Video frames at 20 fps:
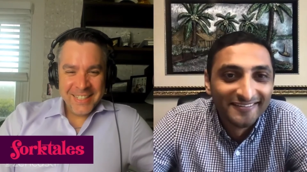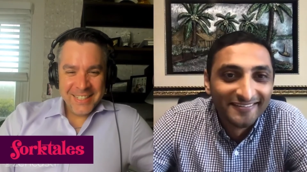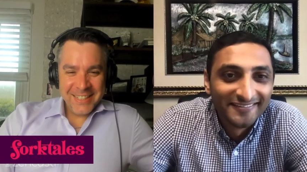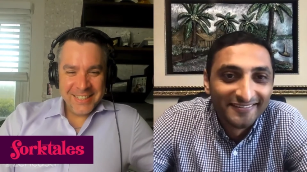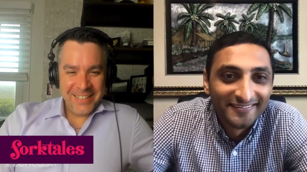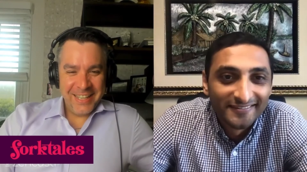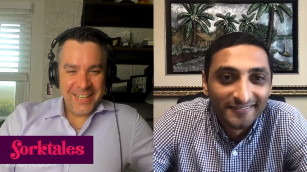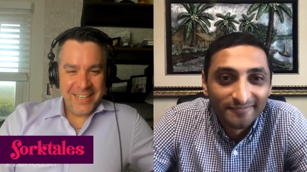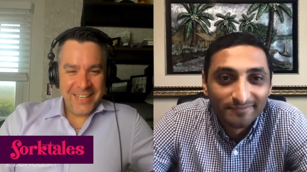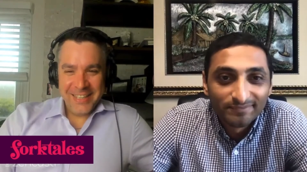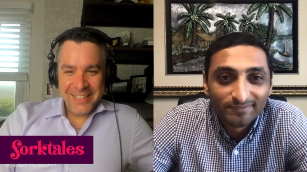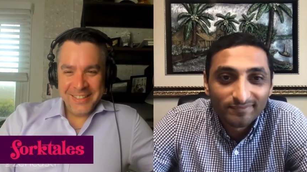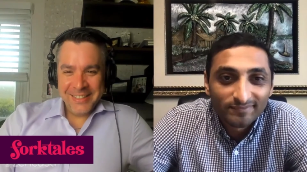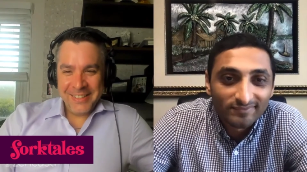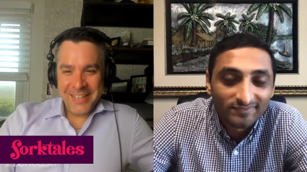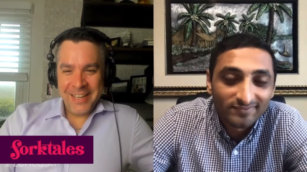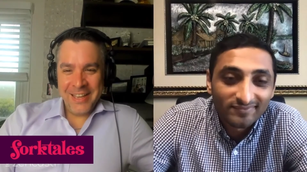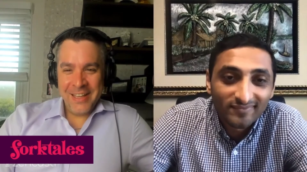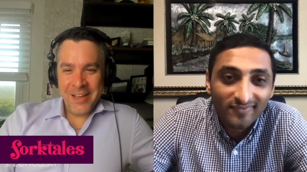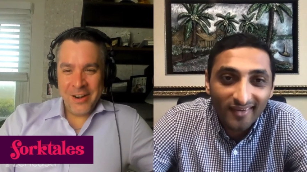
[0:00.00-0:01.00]
Speaker 1: Yeah,
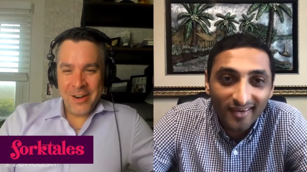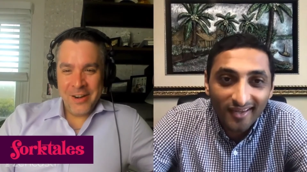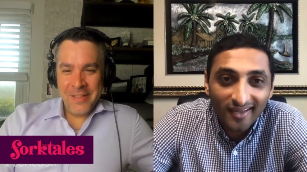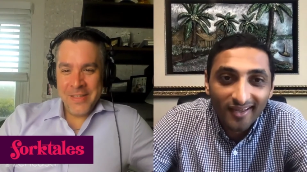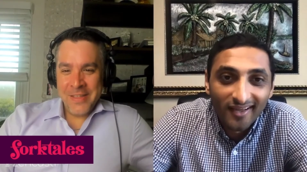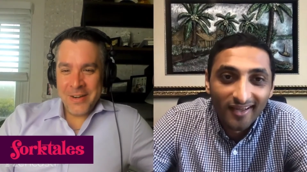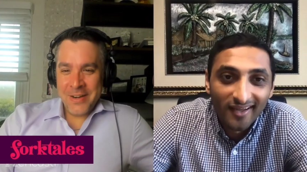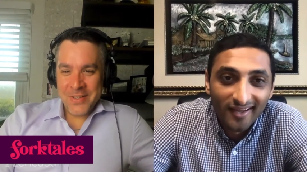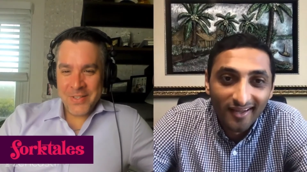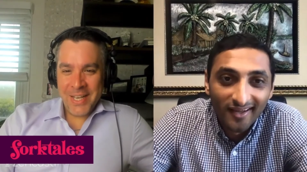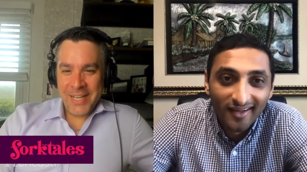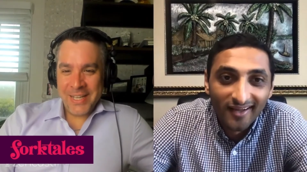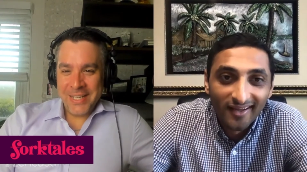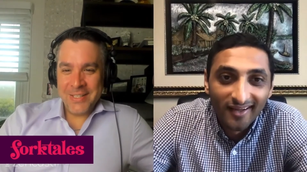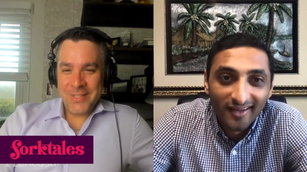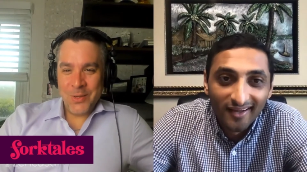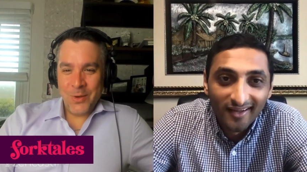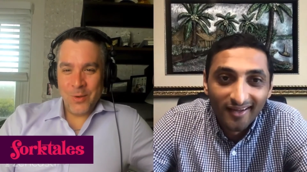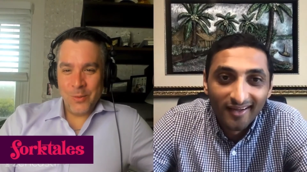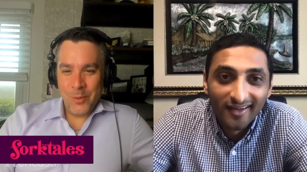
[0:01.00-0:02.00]
yeah. And then our
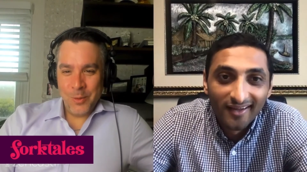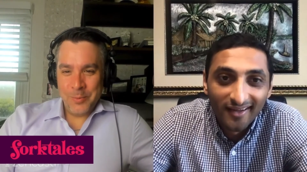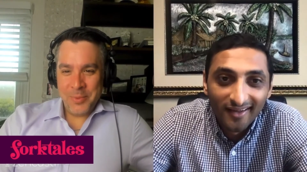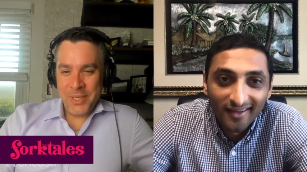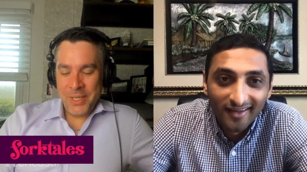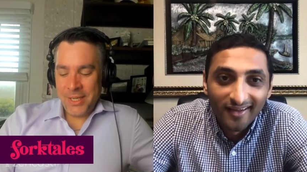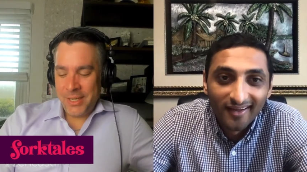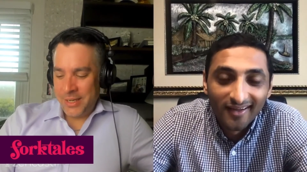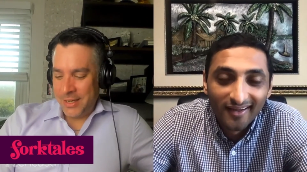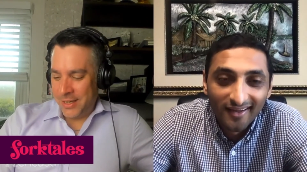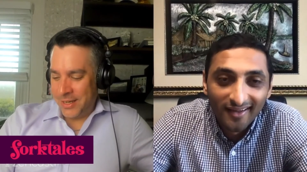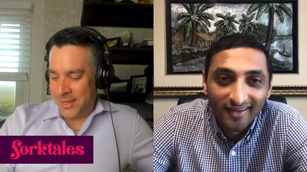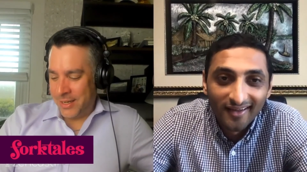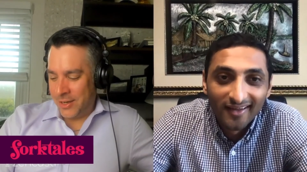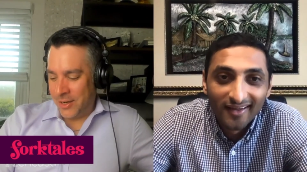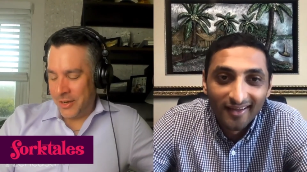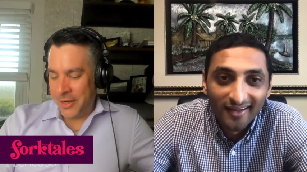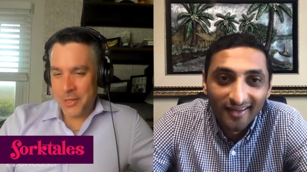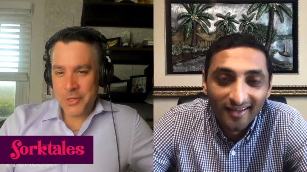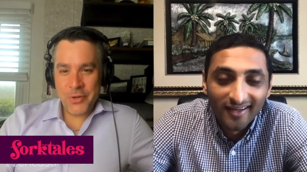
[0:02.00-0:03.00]
second tour will be
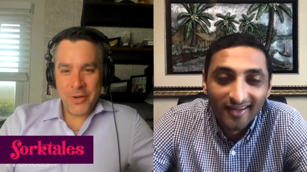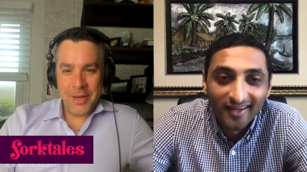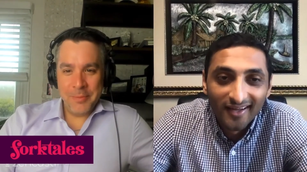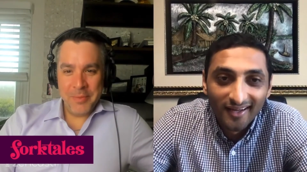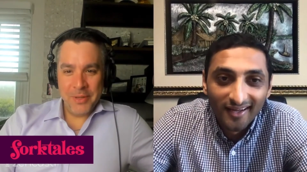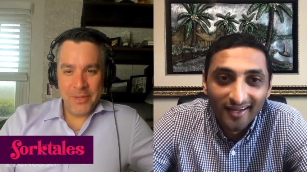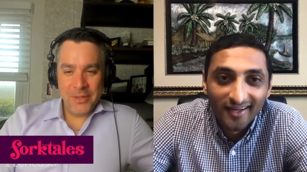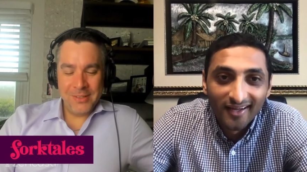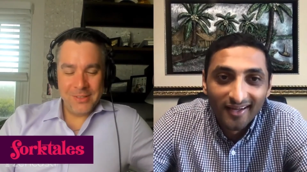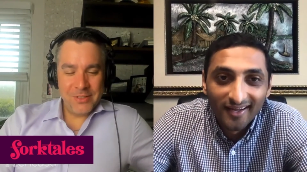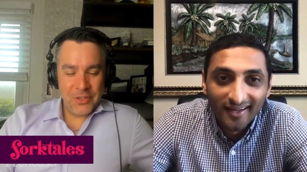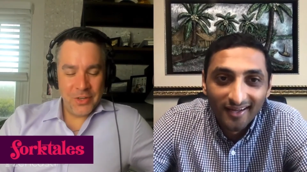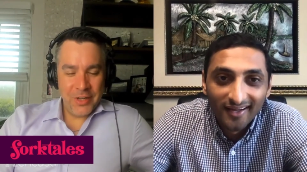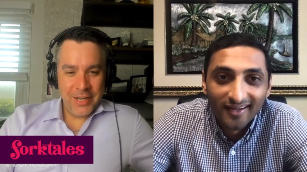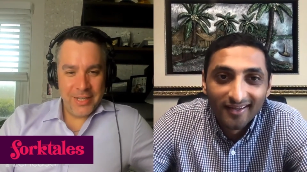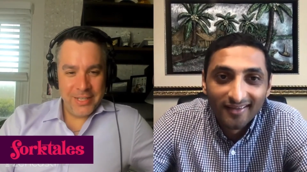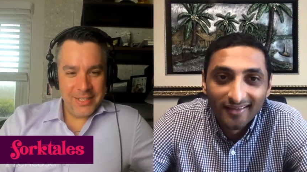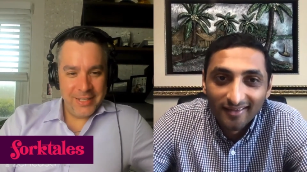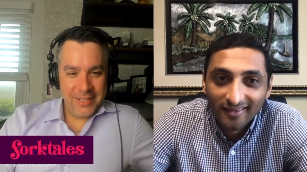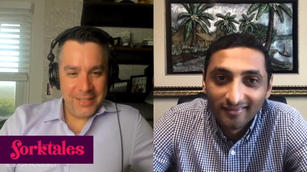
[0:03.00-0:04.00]
uh, on a treadmill,
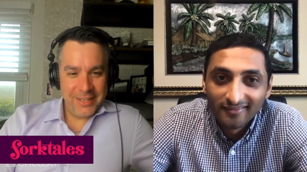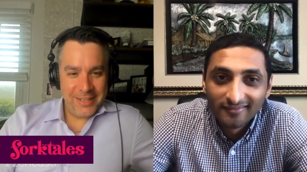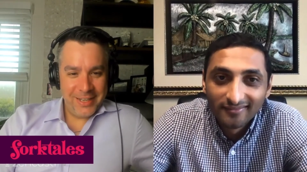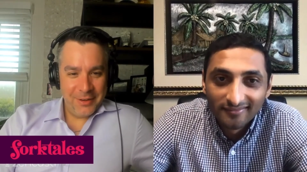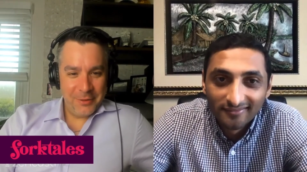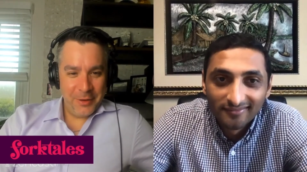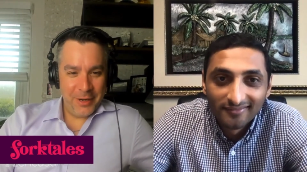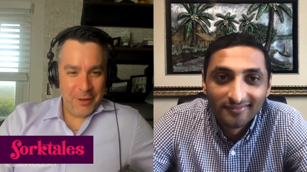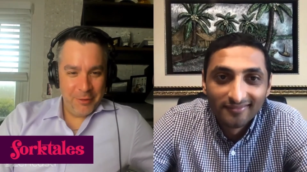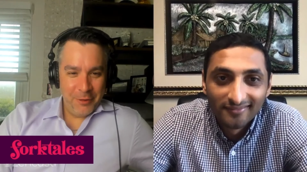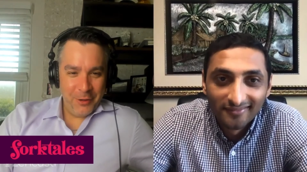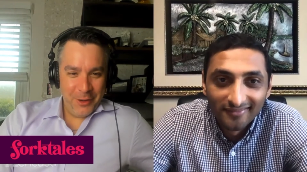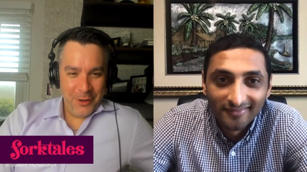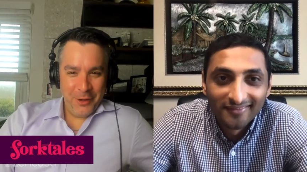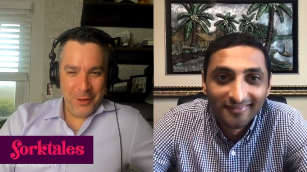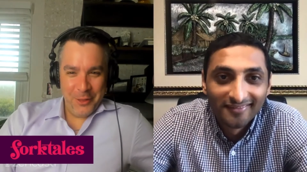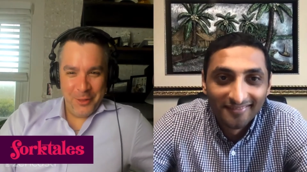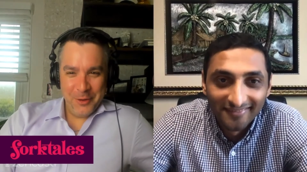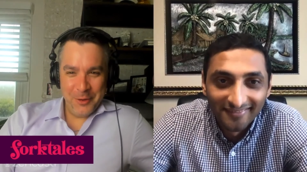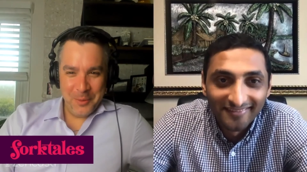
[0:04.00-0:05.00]
trying to get rid of
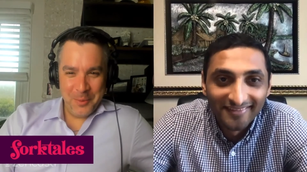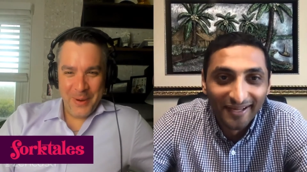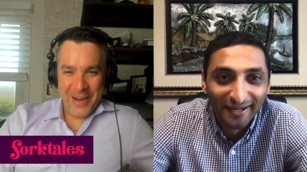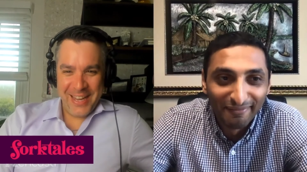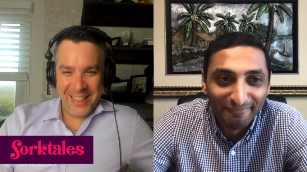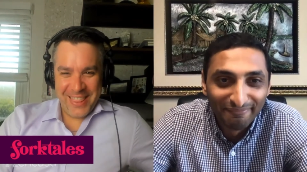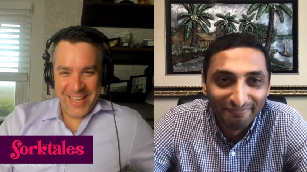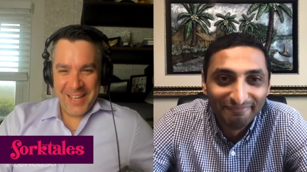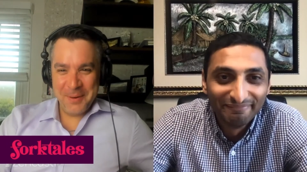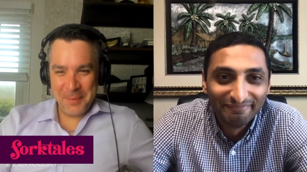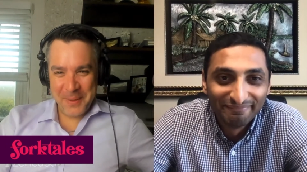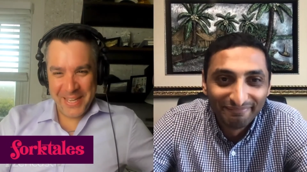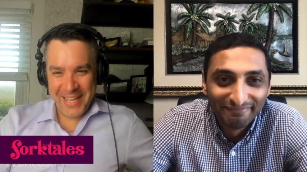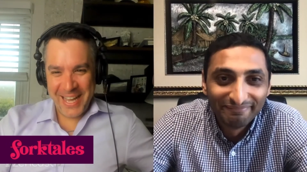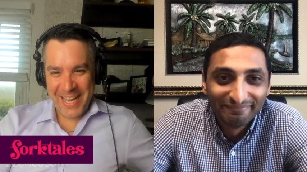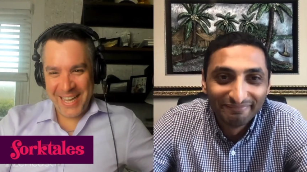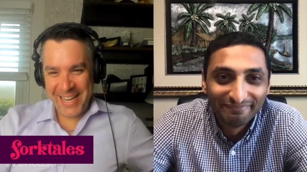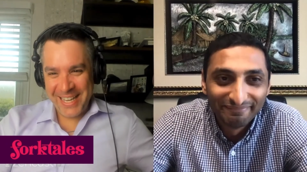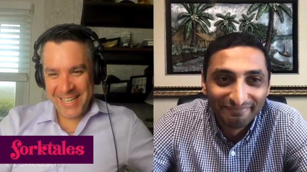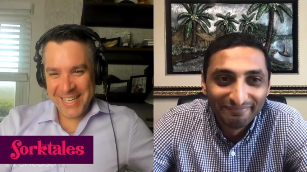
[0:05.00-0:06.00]
all the weight that
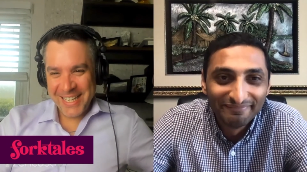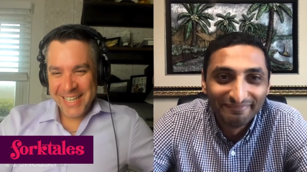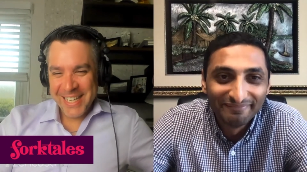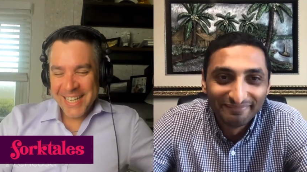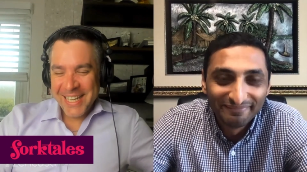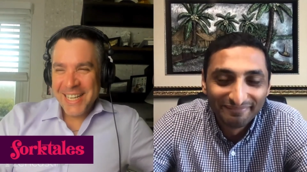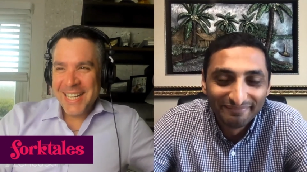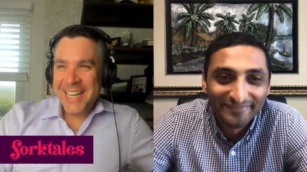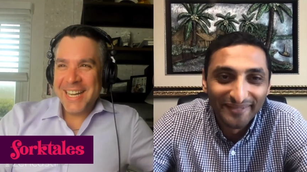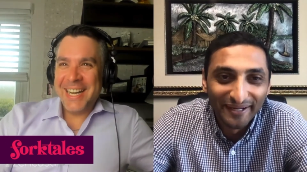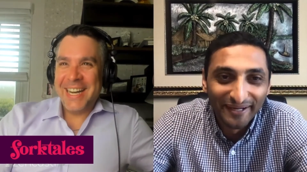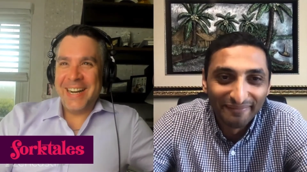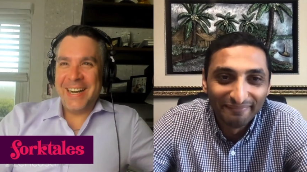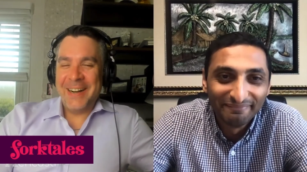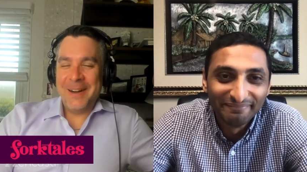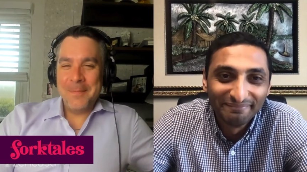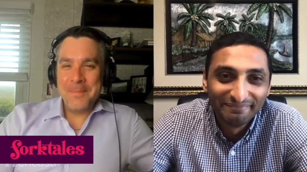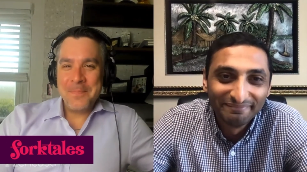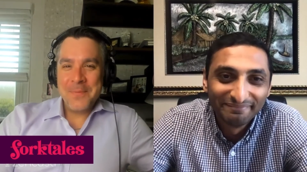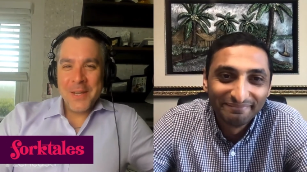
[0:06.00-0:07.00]
we ate.
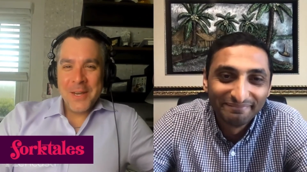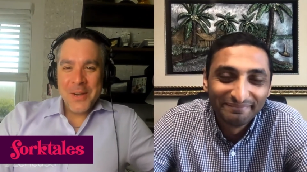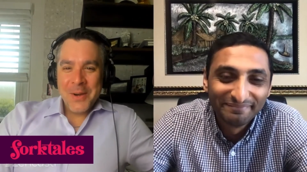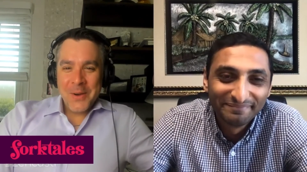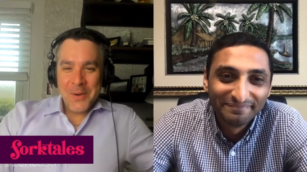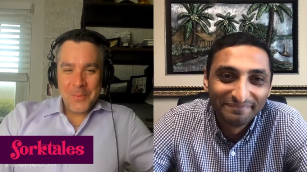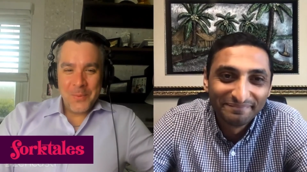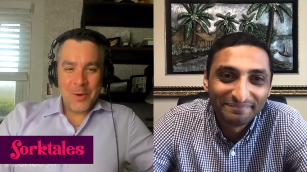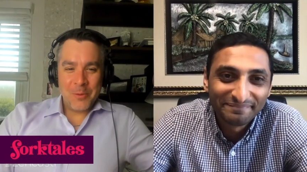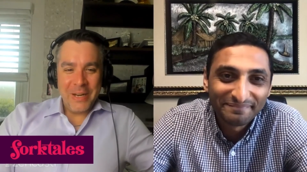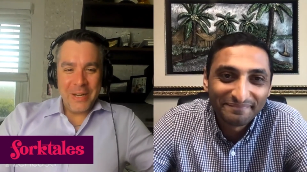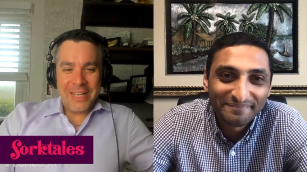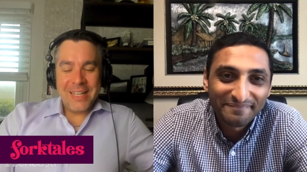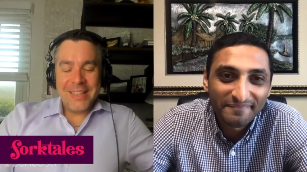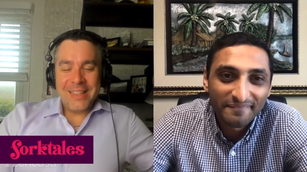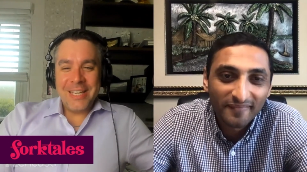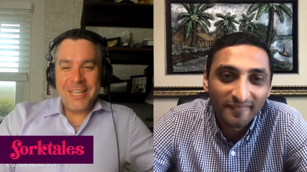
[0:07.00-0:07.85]
Um, well, Ricky,